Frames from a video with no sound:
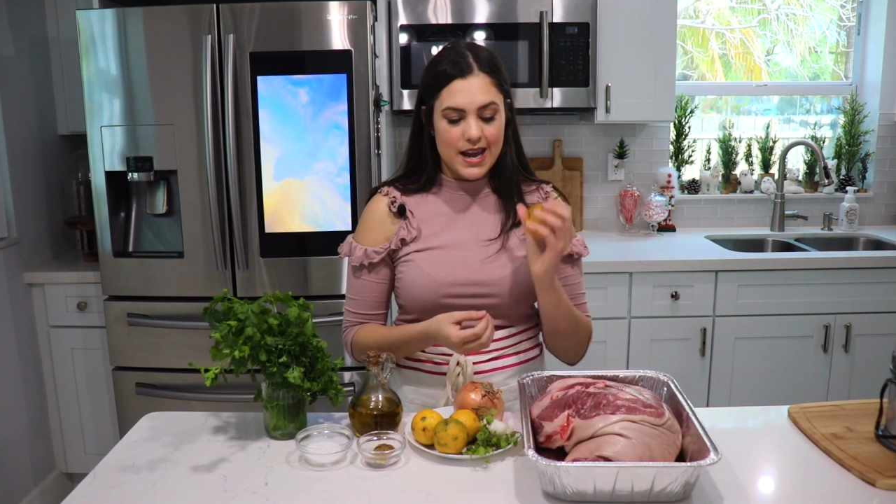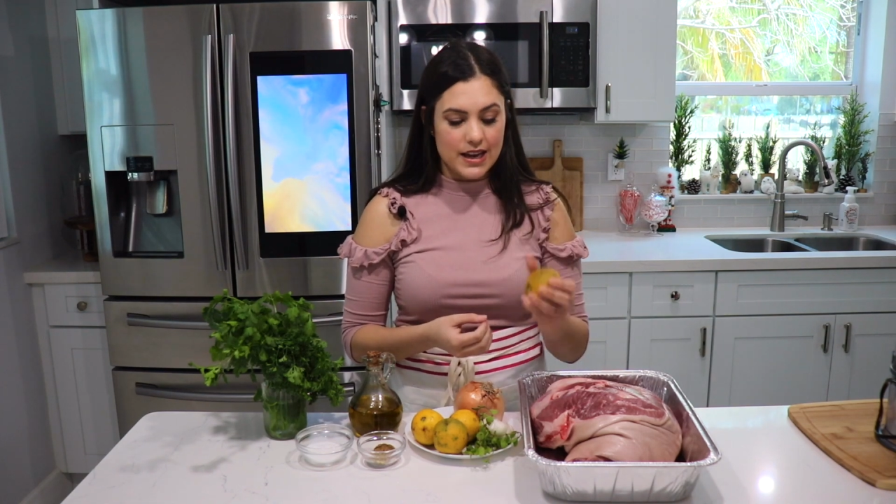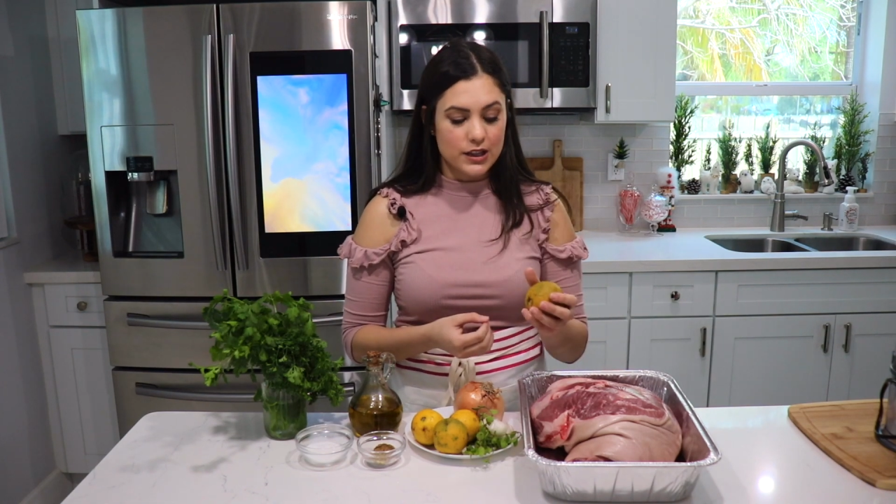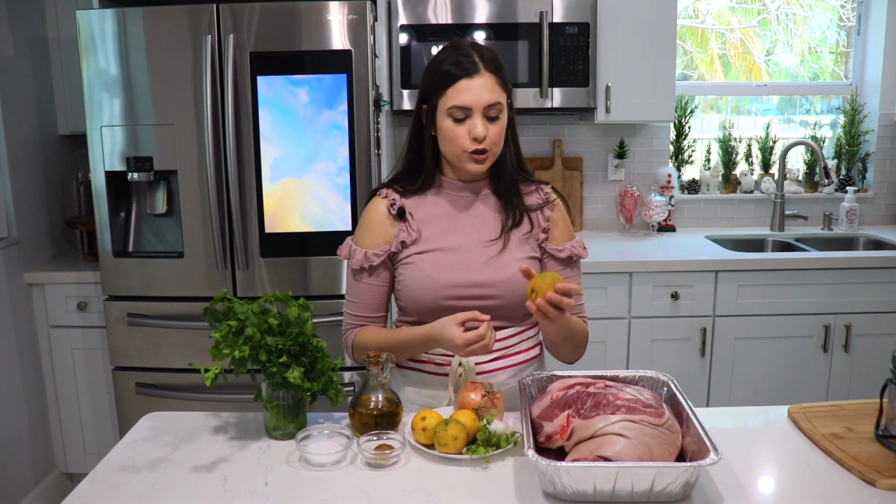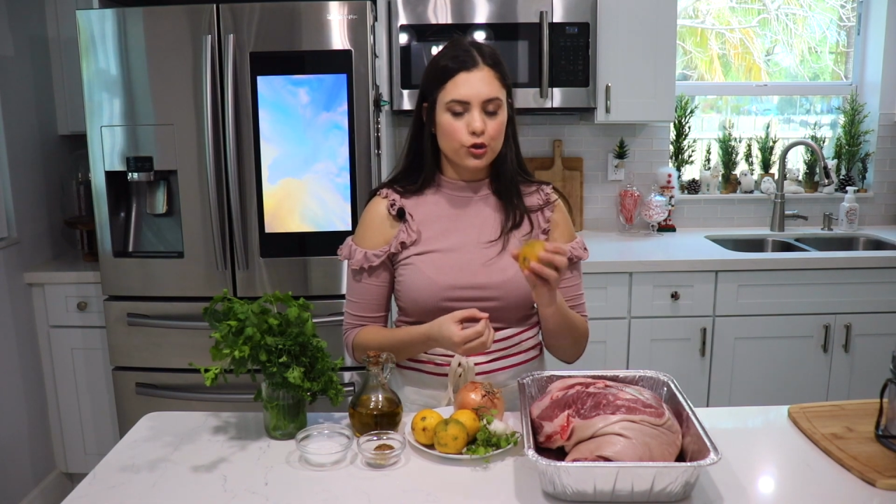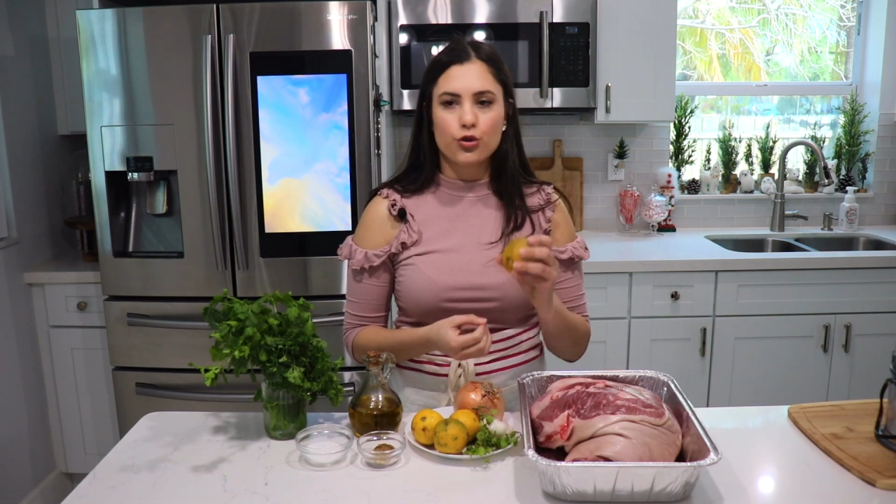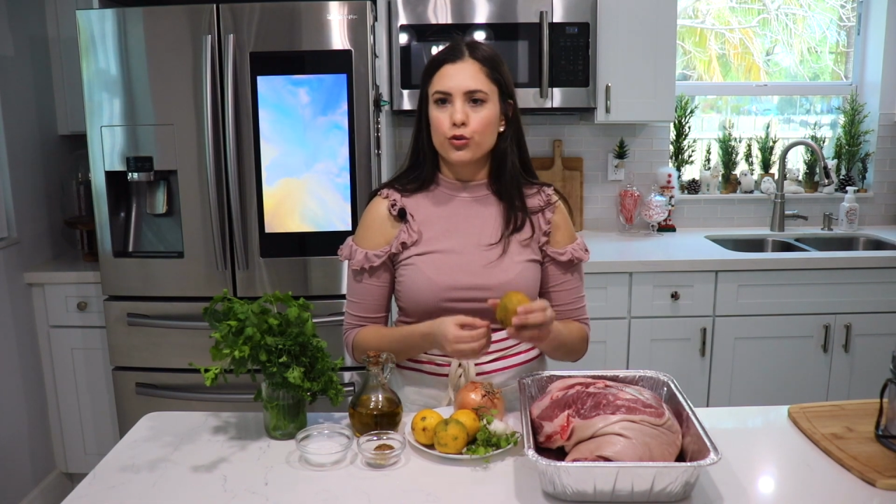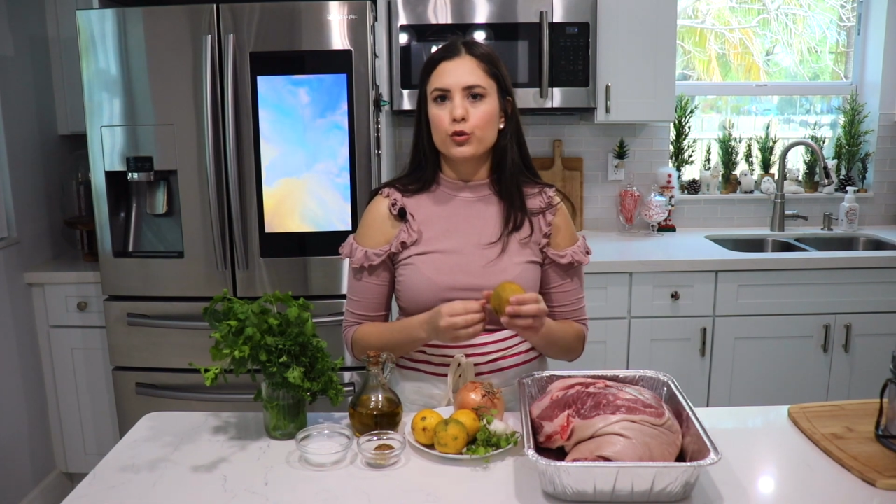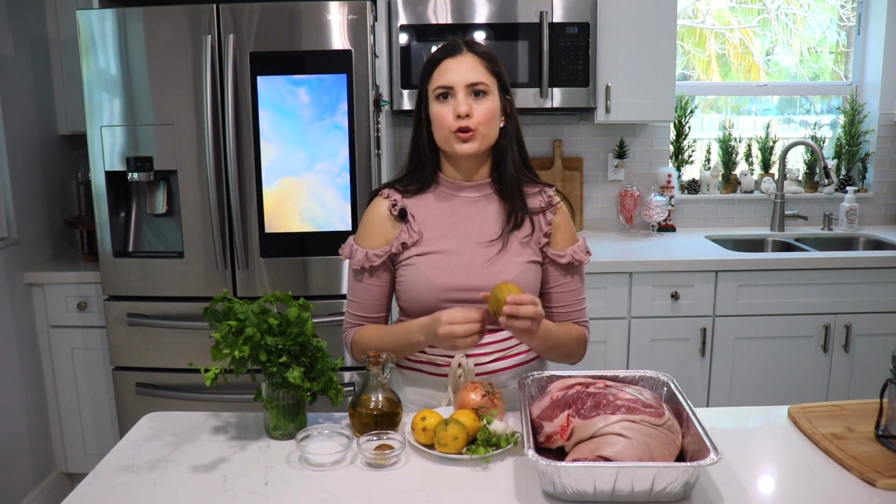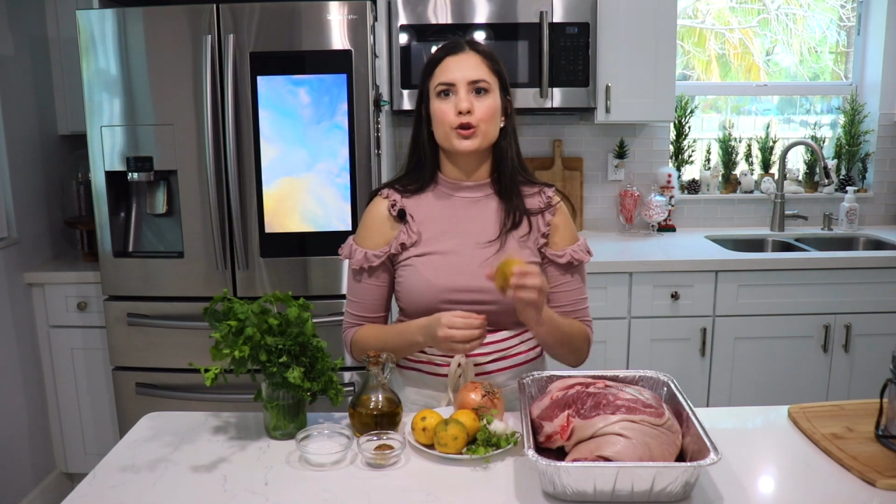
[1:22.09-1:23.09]
It is
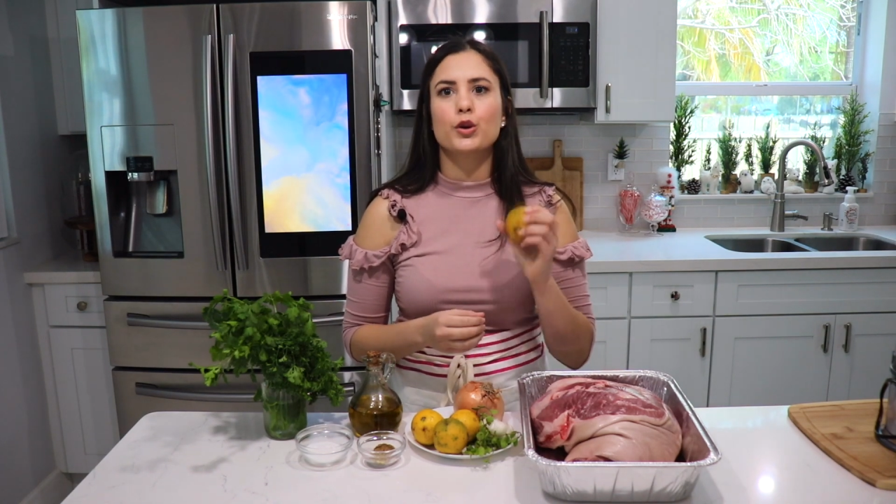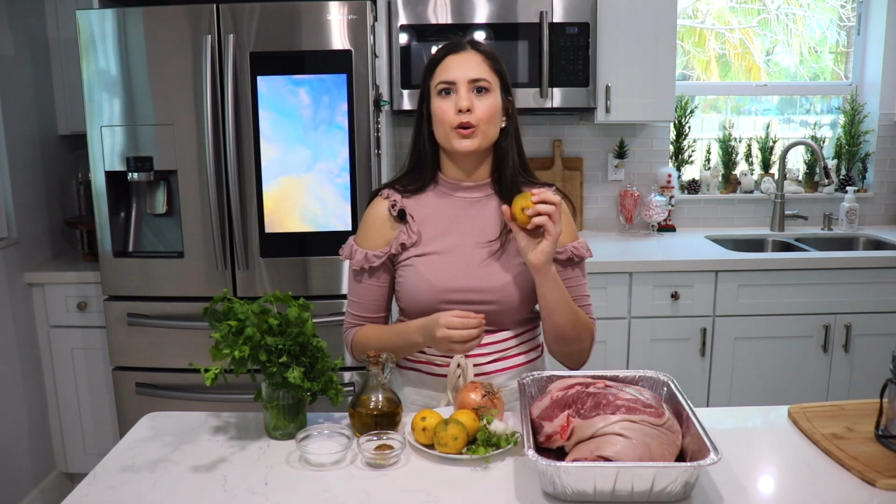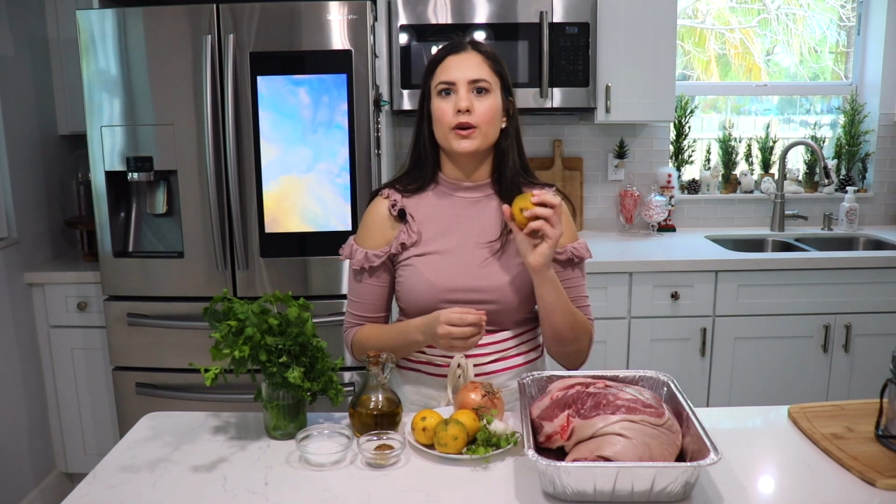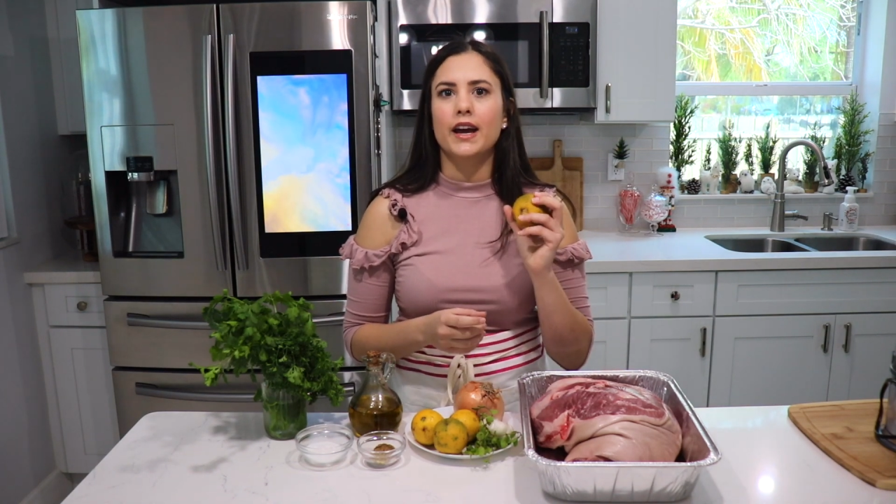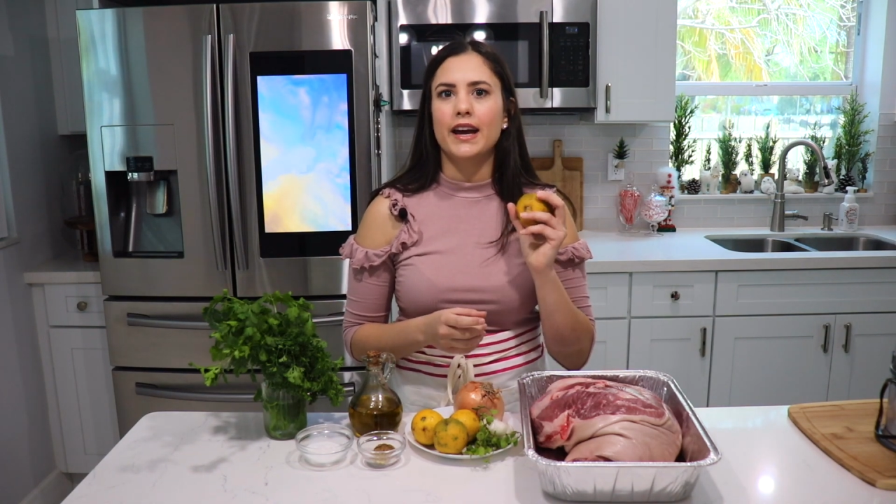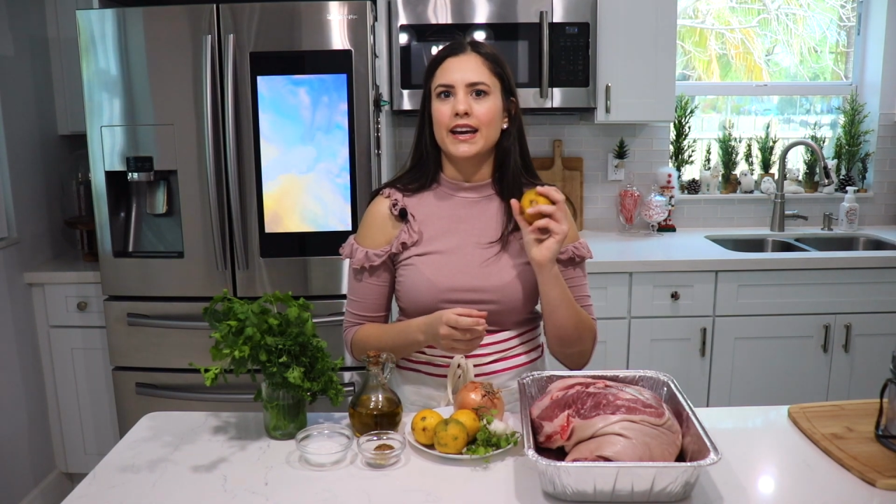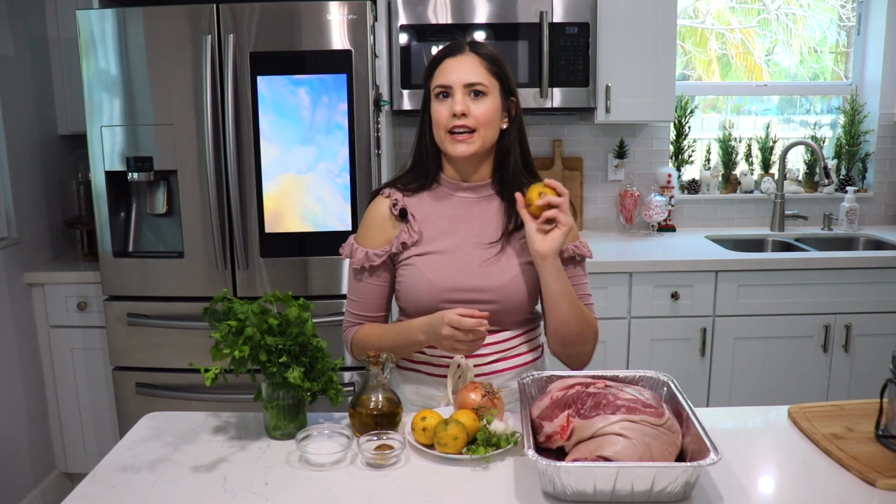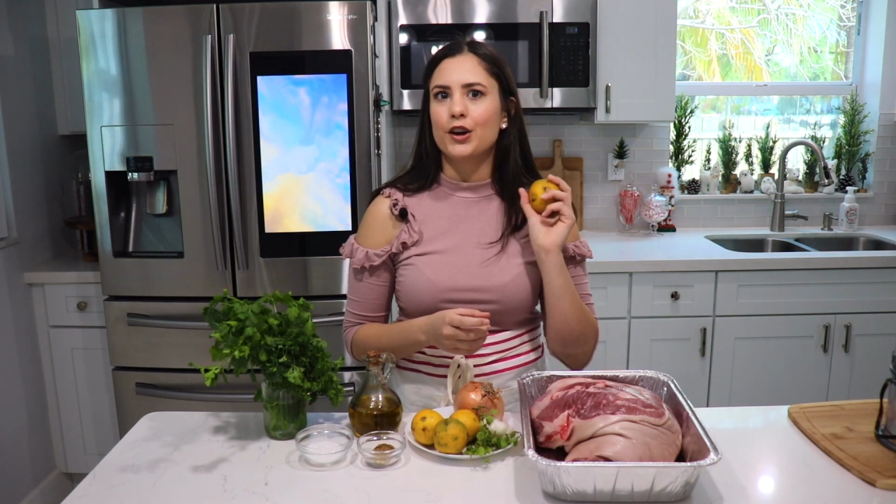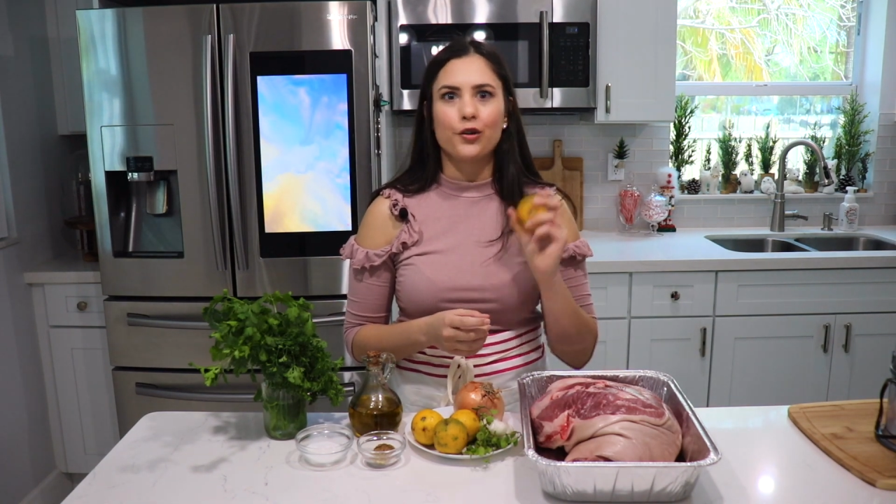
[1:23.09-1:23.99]
crucial in